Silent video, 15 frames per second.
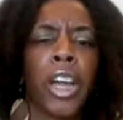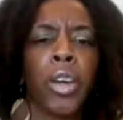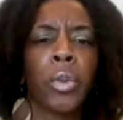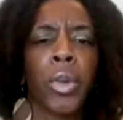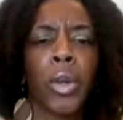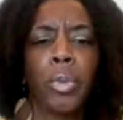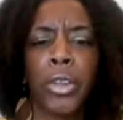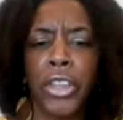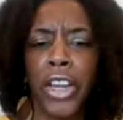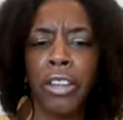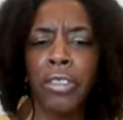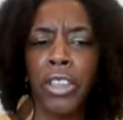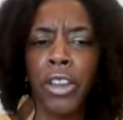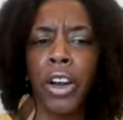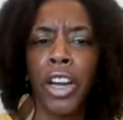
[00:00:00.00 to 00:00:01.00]
well, Michelle, if it
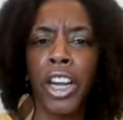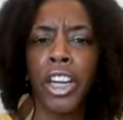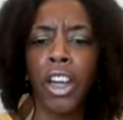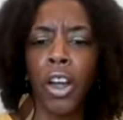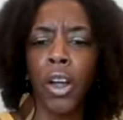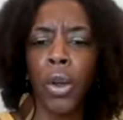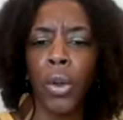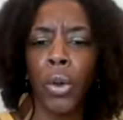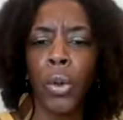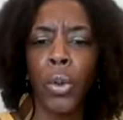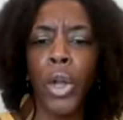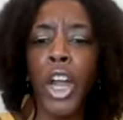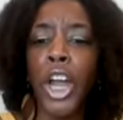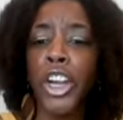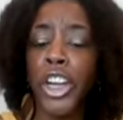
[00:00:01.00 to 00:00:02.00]
start getting cold,
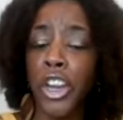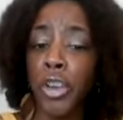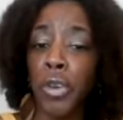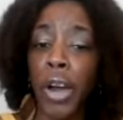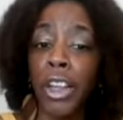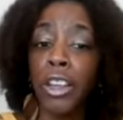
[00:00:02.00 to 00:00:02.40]
then you're going to have to